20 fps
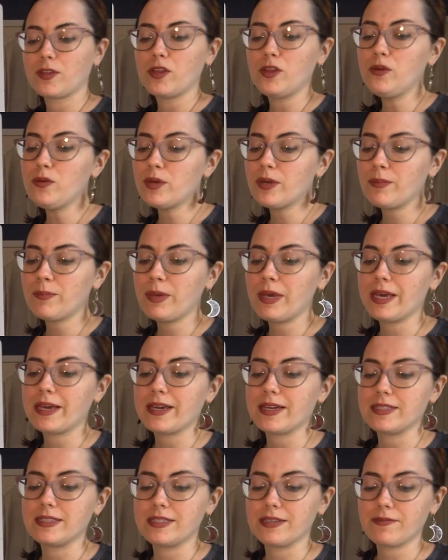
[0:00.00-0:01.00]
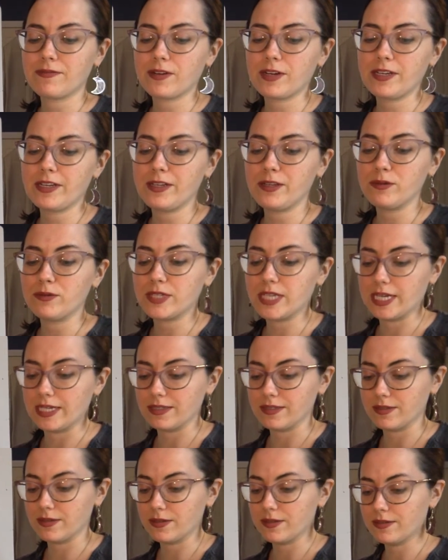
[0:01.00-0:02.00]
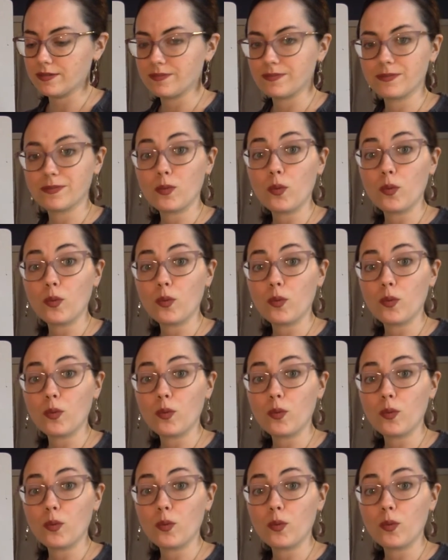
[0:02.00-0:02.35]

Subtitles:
You can pick a different utensil,